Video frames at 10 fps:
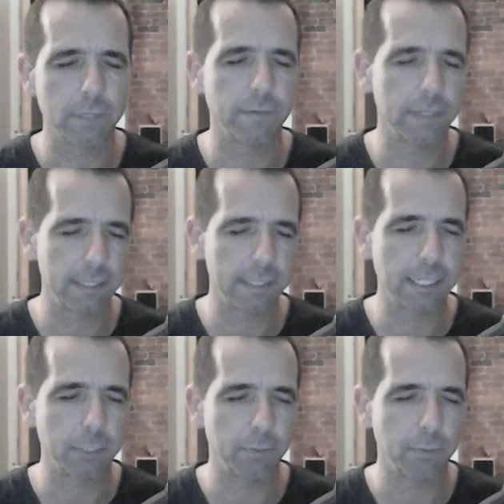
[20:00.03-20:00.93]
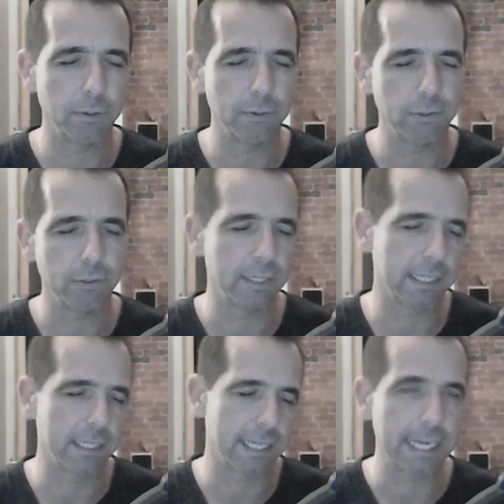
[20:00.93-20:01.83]
versus H pawn, or in this
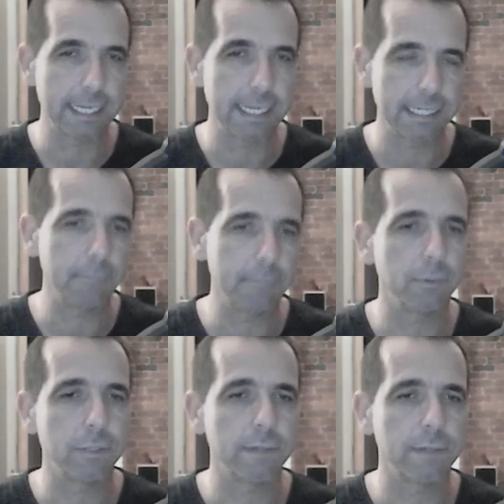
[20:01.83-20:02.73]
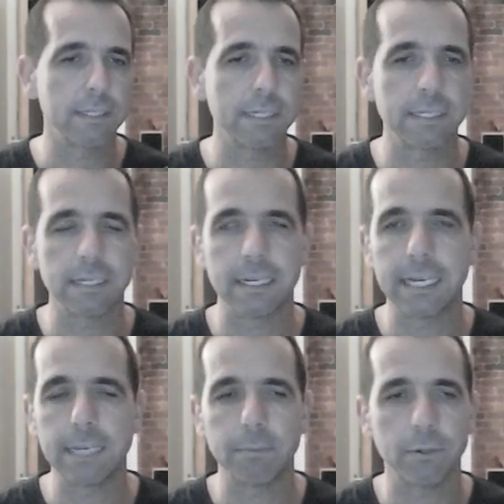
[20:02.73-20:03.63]
case A and C pawns versus an
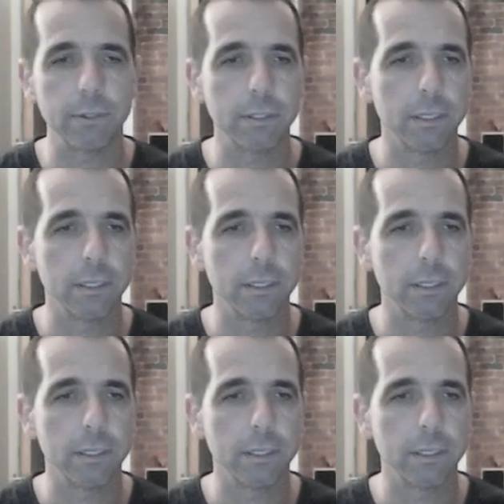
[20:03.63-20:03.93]
A pawn.